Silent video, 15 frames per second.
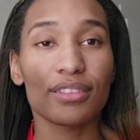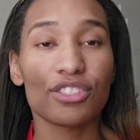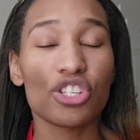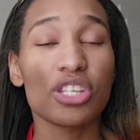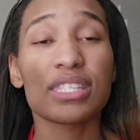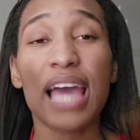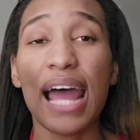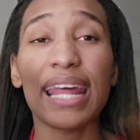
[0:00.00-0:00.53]

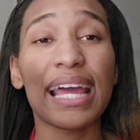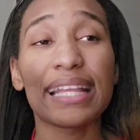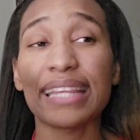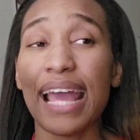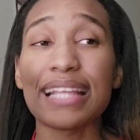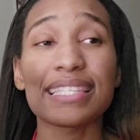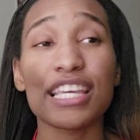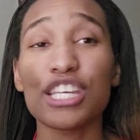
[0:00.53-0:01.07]
She's kind of got
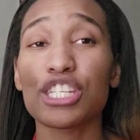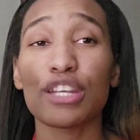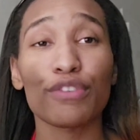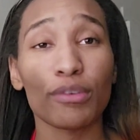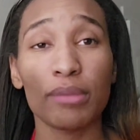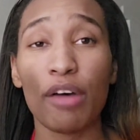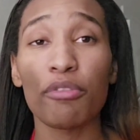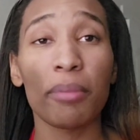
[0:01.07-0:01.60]
that Tisha
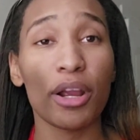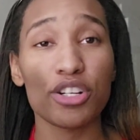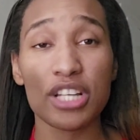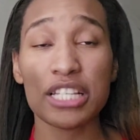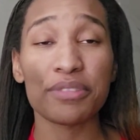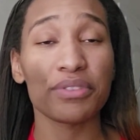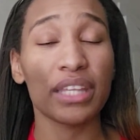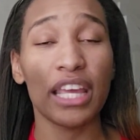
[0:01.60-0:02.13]
from Love and Marriage
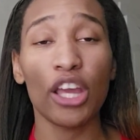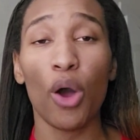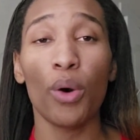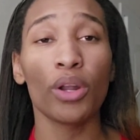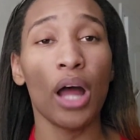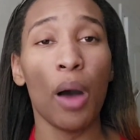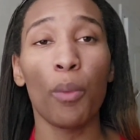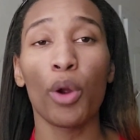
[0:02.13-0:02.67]
Huntsville thing
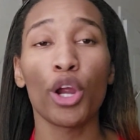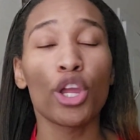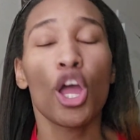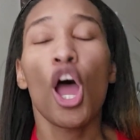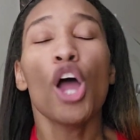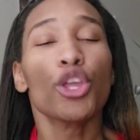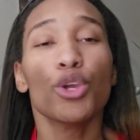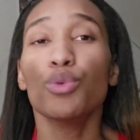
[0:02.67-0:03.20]
going on where
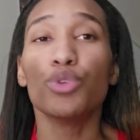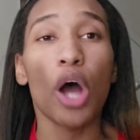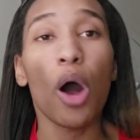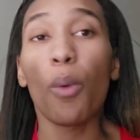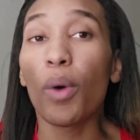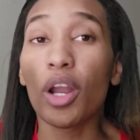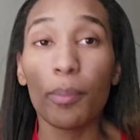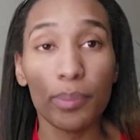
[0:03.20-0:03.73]
you don't
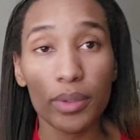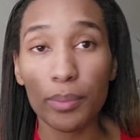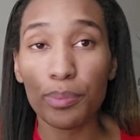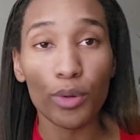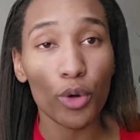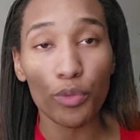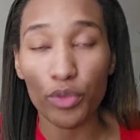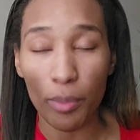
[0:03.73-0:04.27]
want to put,
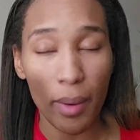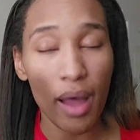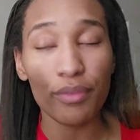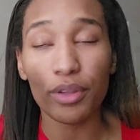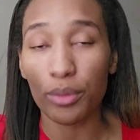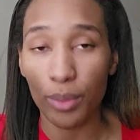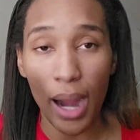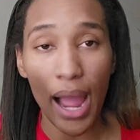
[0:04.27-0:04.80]
prove the
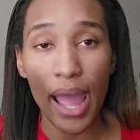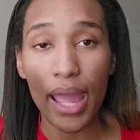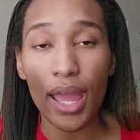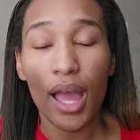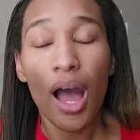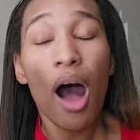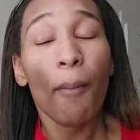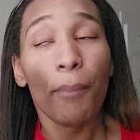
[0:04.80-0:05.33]
public right.
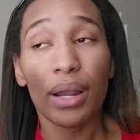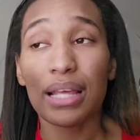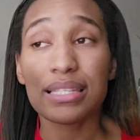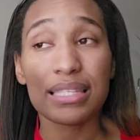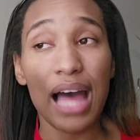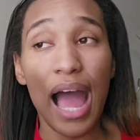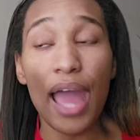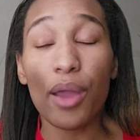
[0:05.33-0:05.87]
But it's
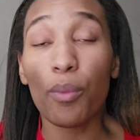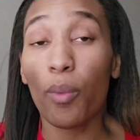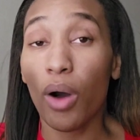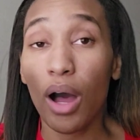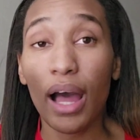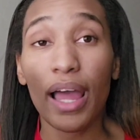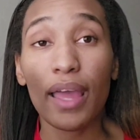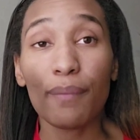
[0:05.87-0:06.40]
like
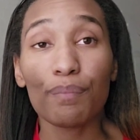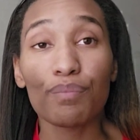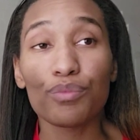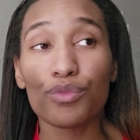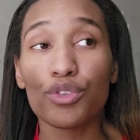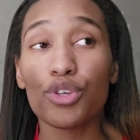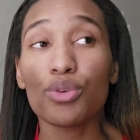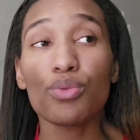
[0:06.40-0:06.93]
Juan,
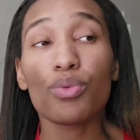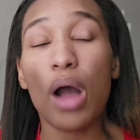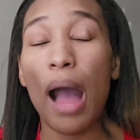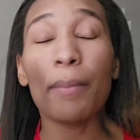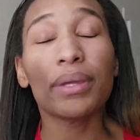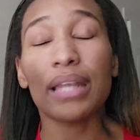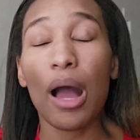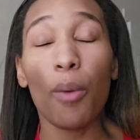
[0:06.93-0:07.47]
you I
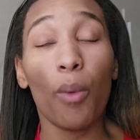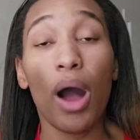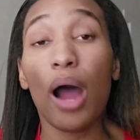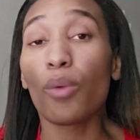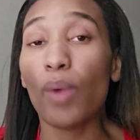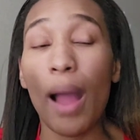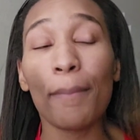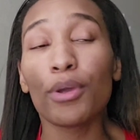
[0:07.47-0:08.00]
mean not Juan,
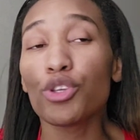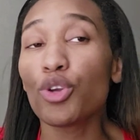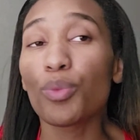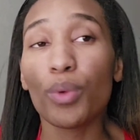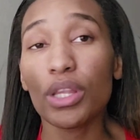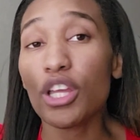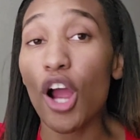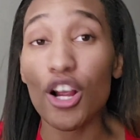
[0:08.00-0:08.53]
Robyn, you
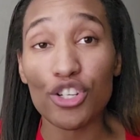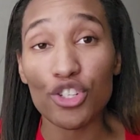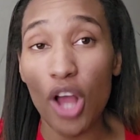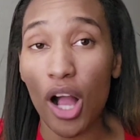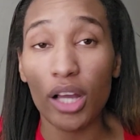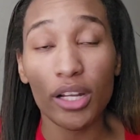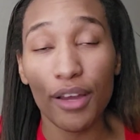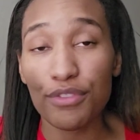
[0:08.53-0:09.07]
really are
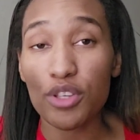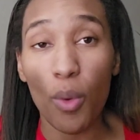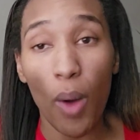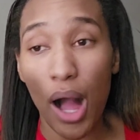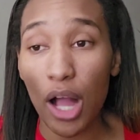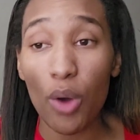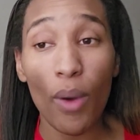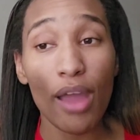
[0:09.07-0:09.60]
strong enough to
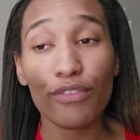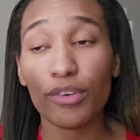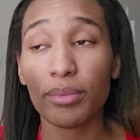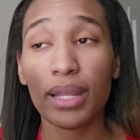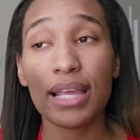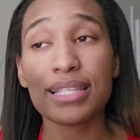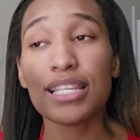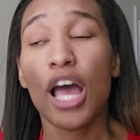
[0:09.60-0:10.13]
walk away from
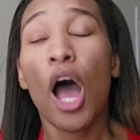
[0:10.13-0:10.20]
this,